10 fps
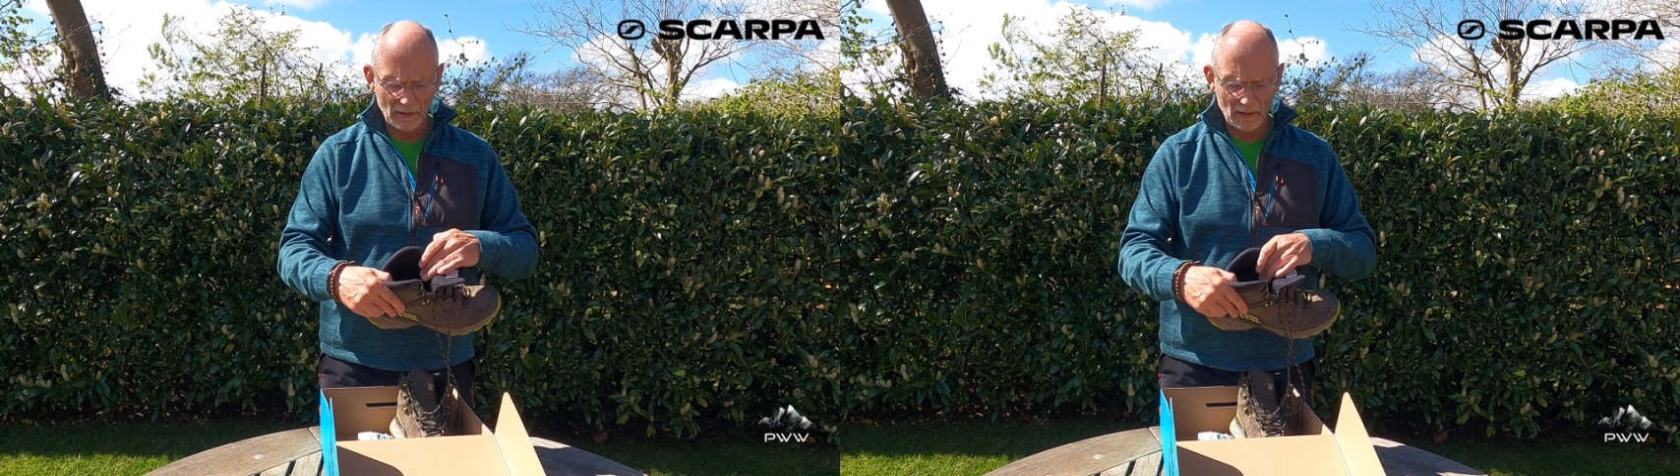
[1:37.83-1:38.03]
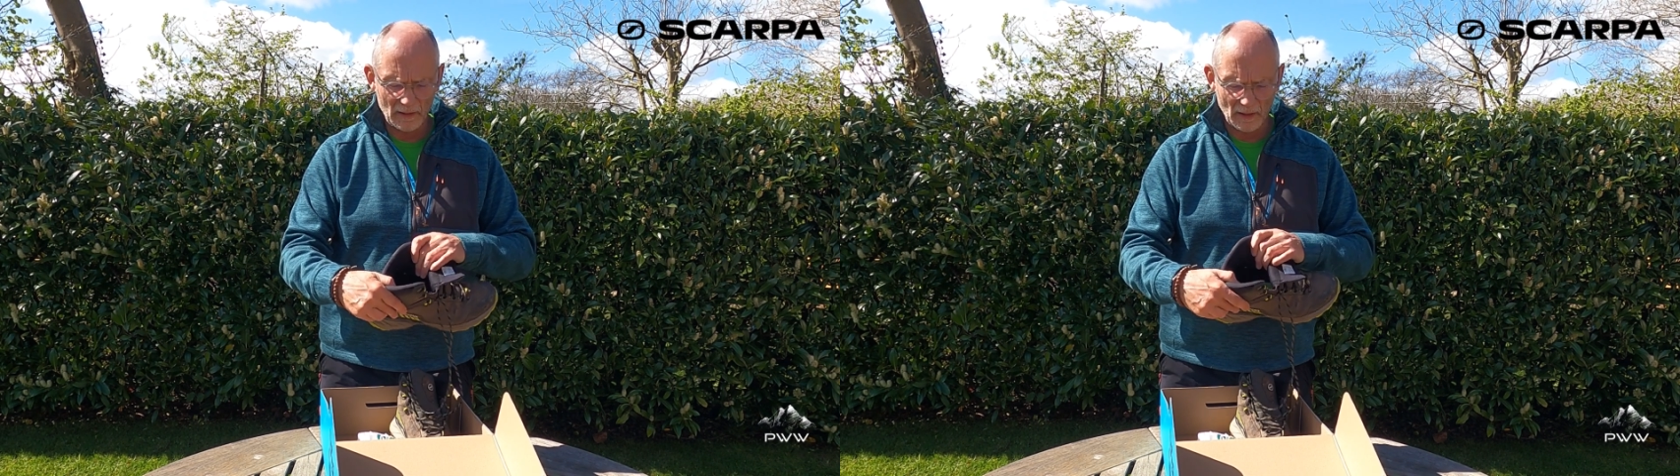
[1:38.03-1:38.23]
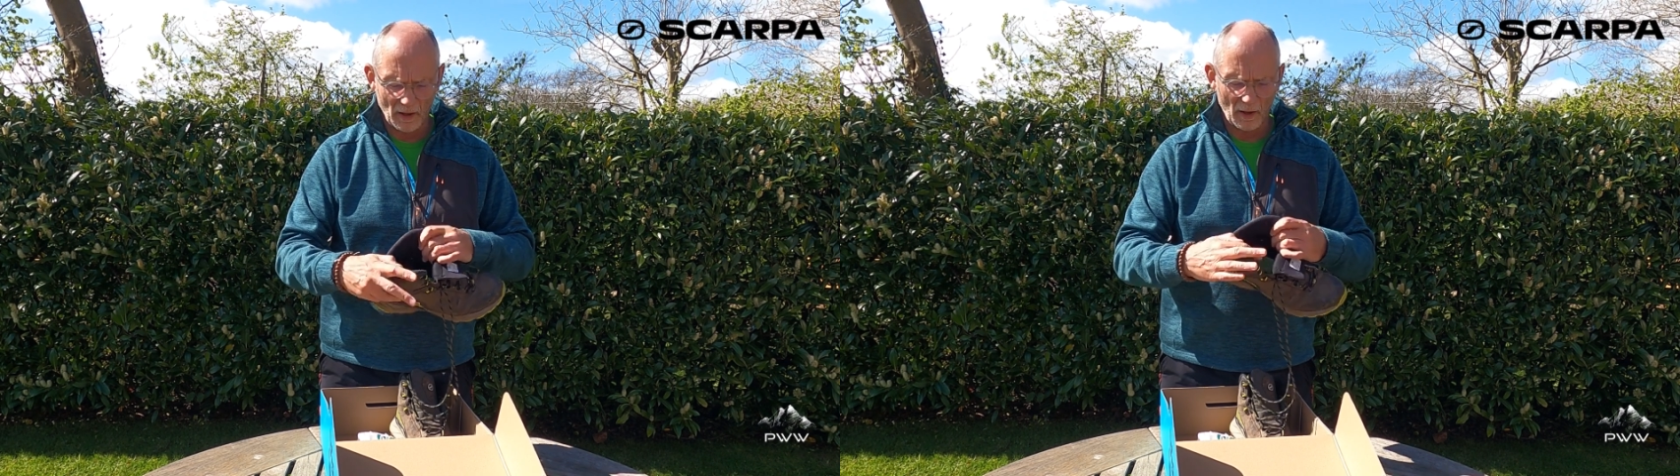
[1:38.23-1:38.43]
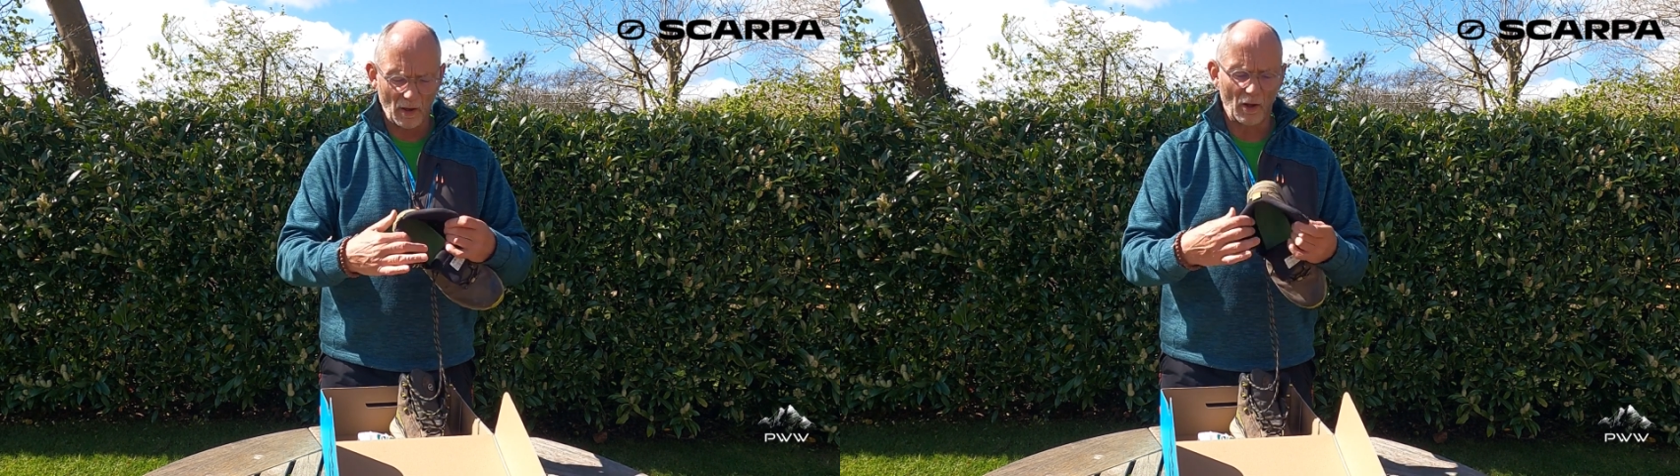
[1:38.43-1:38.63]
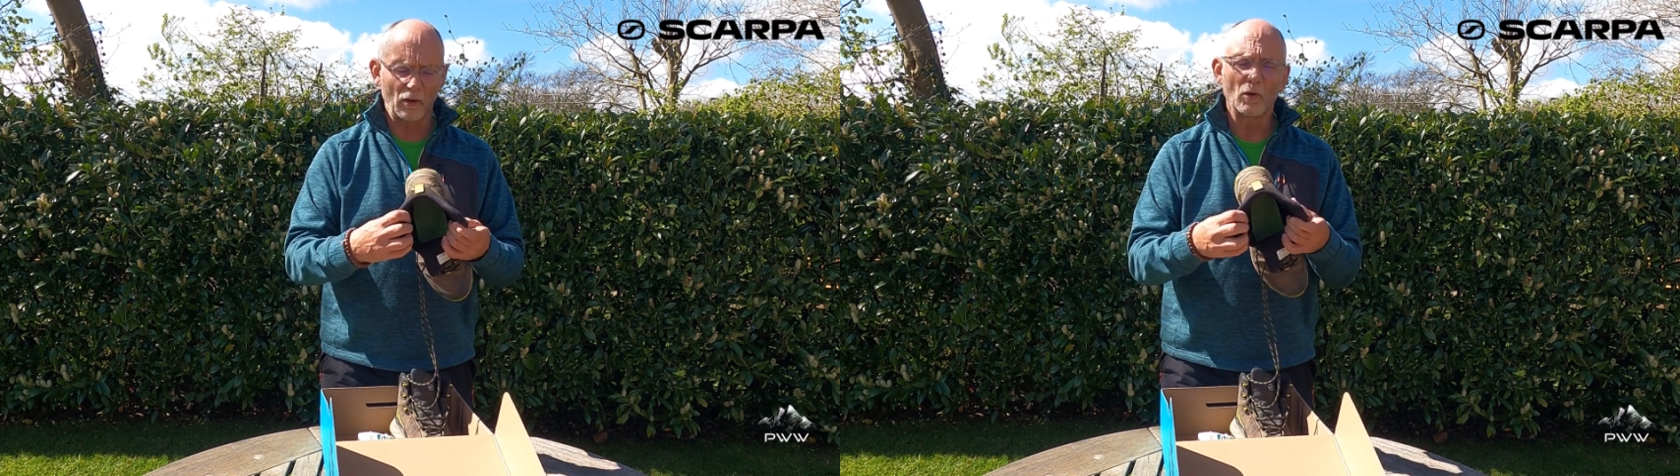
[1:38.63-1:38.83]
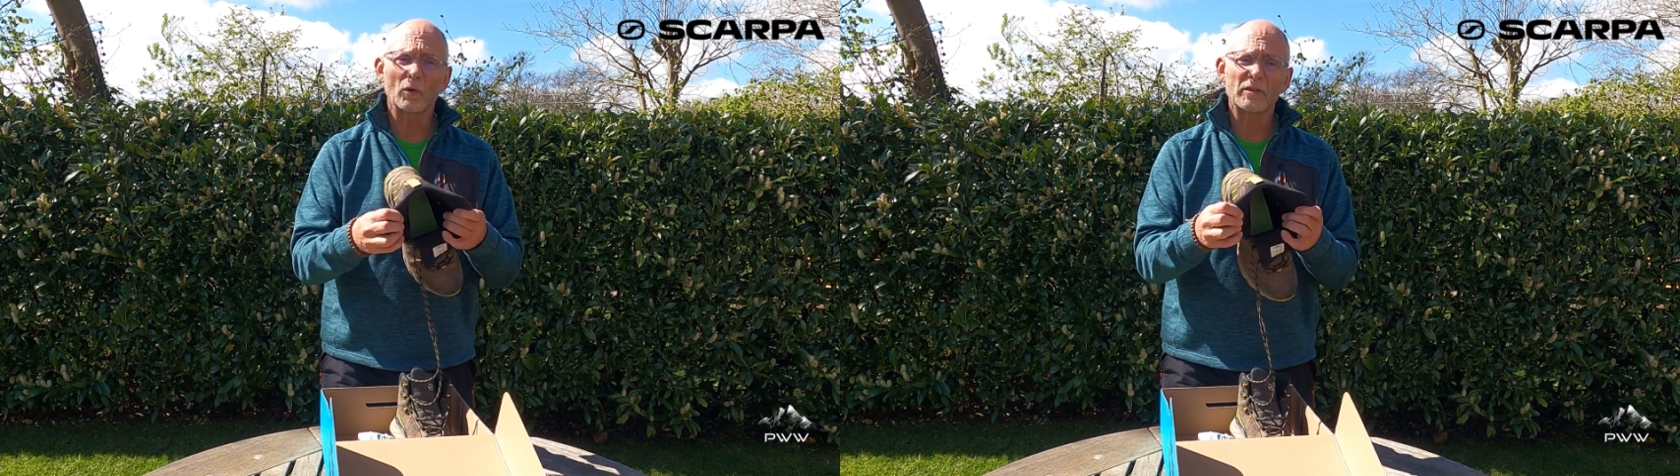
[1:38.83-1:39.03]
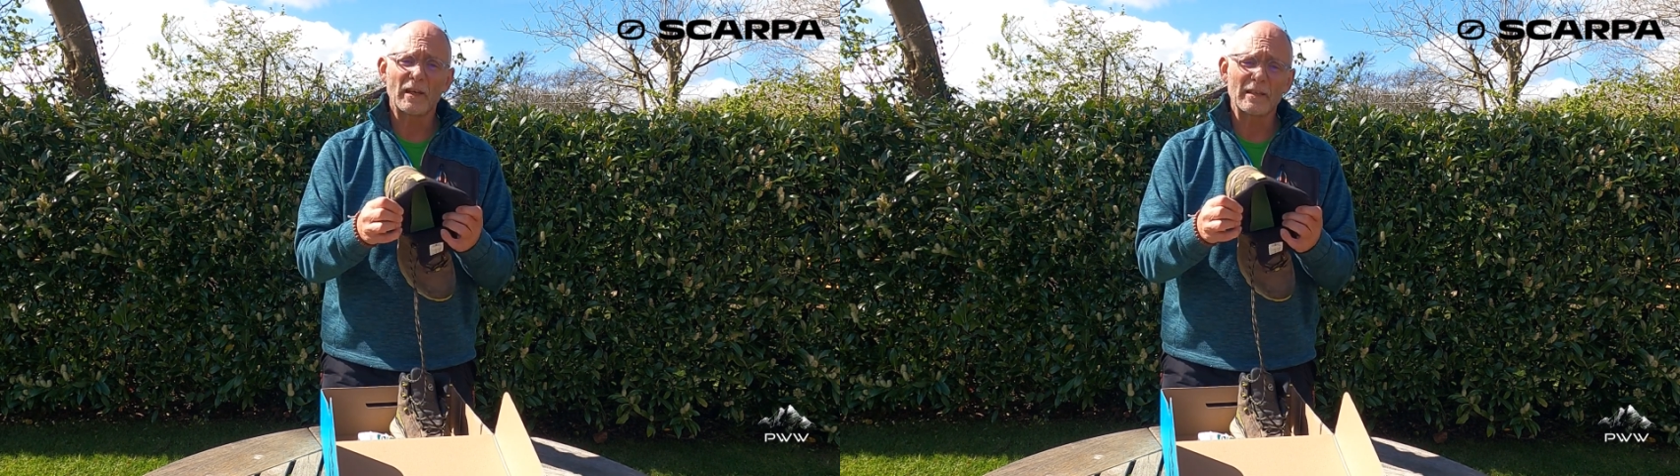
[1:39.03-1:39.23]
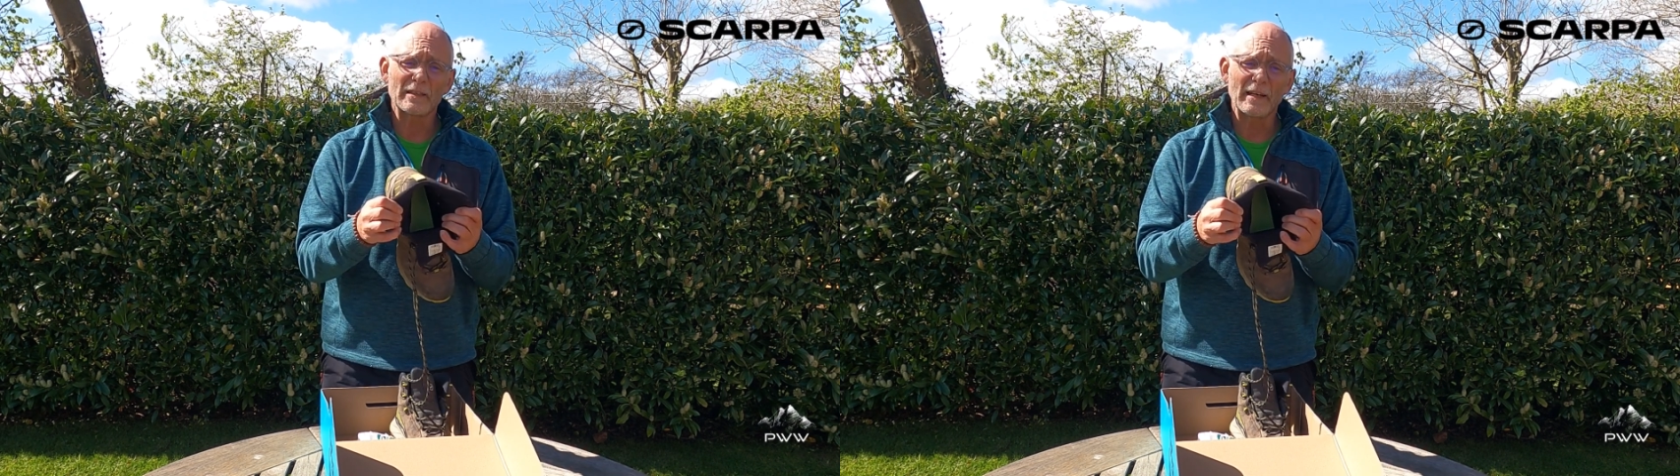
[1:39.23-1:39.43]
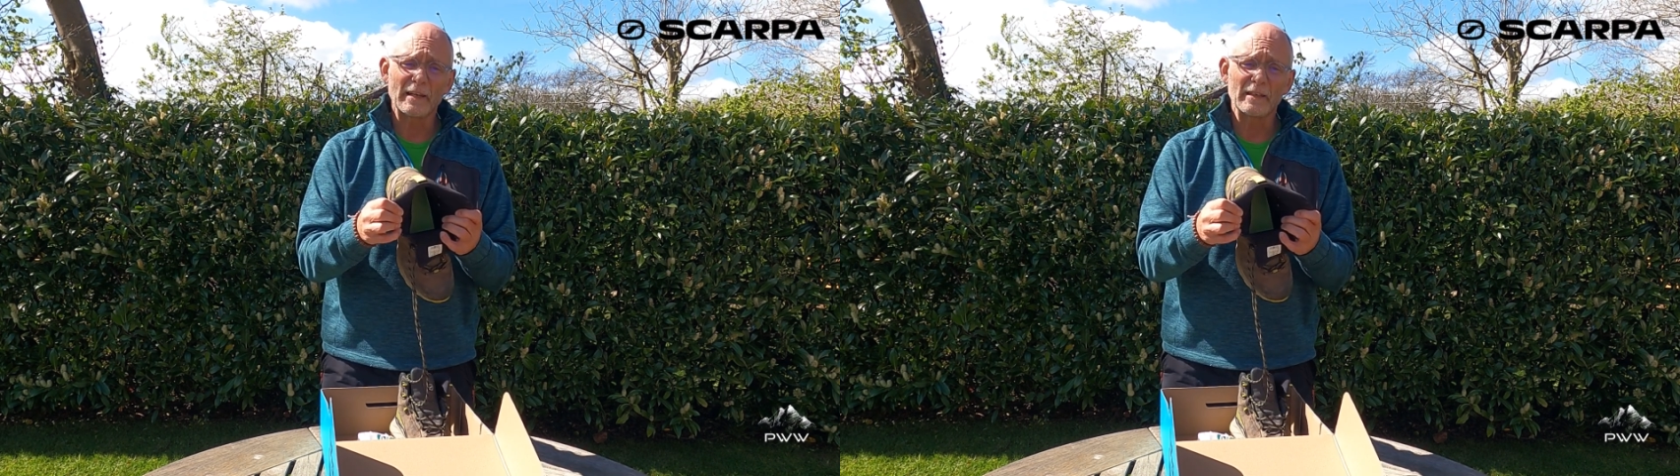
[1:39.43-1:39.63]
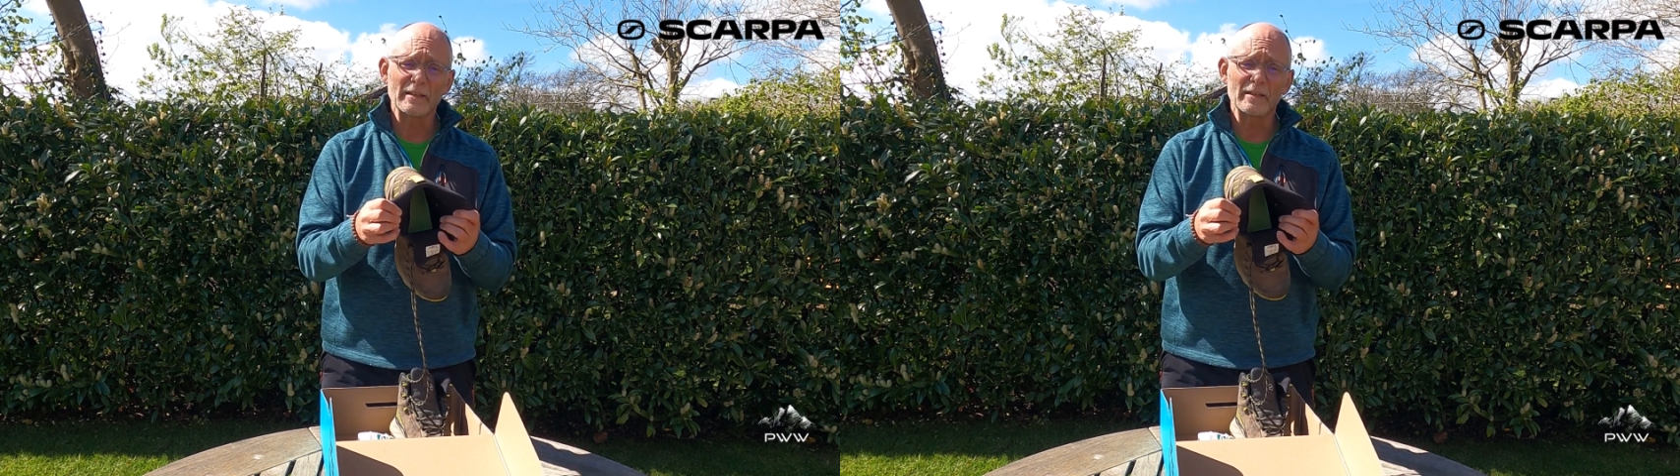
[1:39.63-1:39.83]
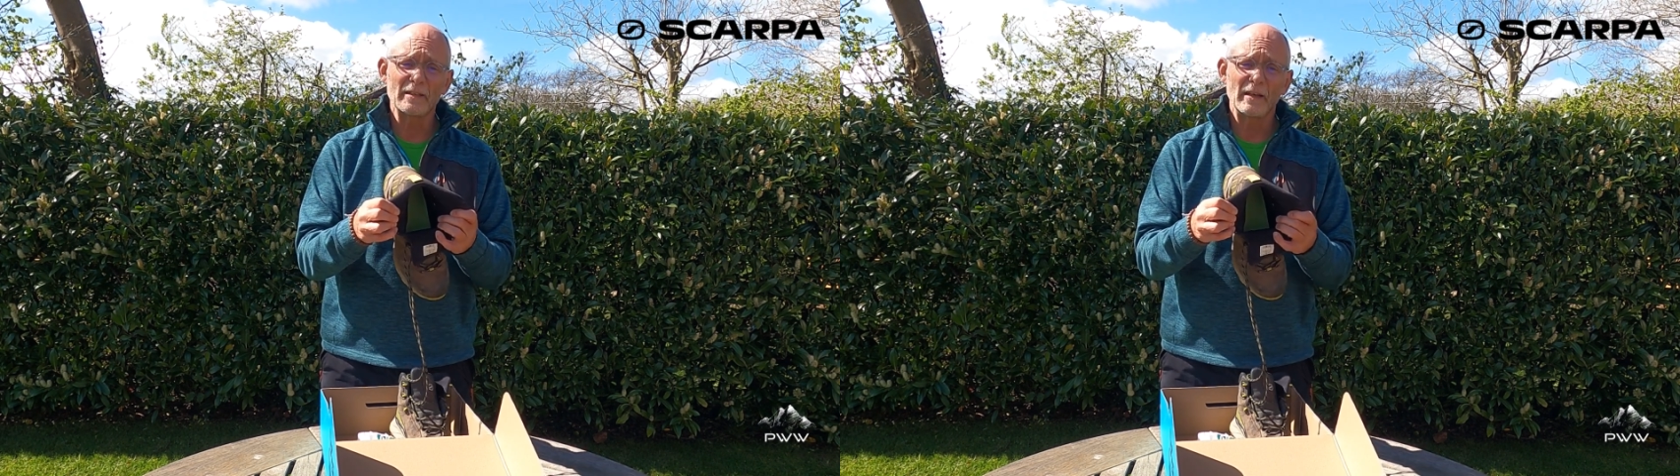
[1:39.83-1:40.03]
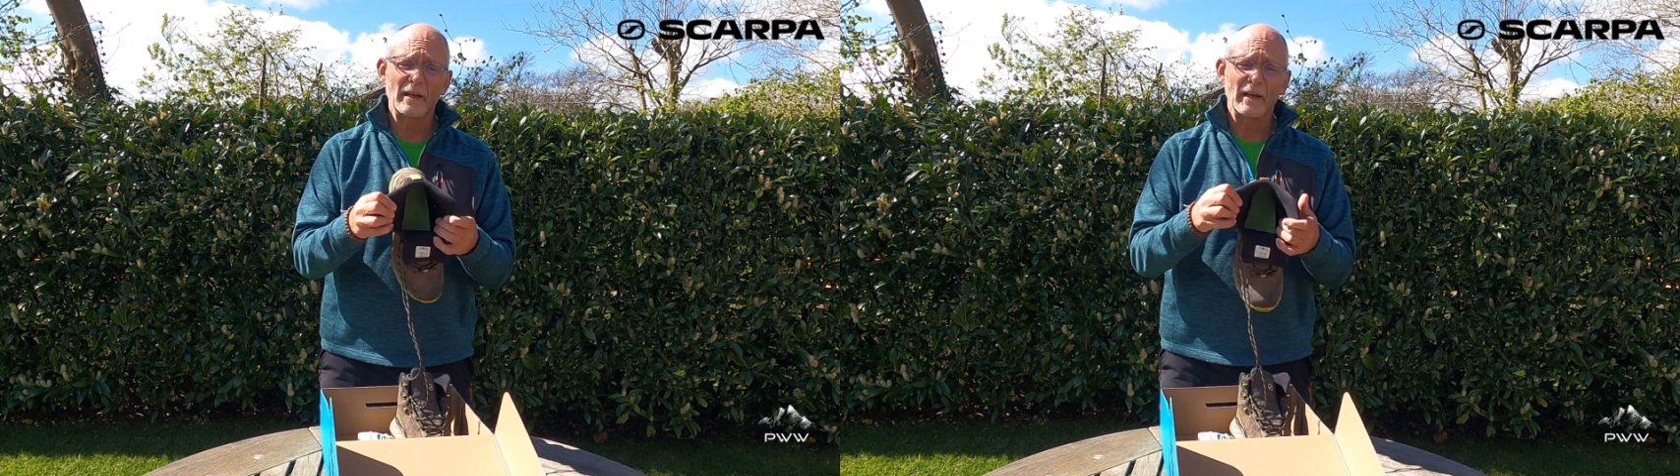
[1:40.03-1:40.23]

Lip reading: these are Gore-Tex liners.